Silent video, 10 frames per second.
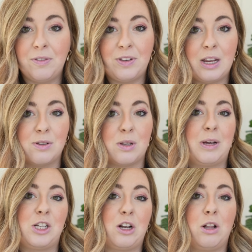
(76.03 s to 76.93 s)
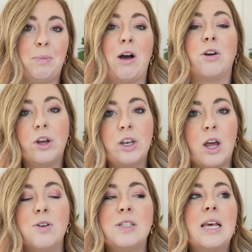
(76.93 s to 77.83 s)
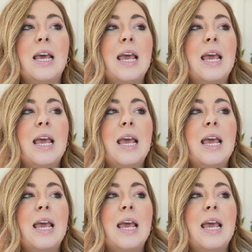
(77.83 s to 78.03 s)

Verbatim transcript: of videos on my channel about GoodNotes.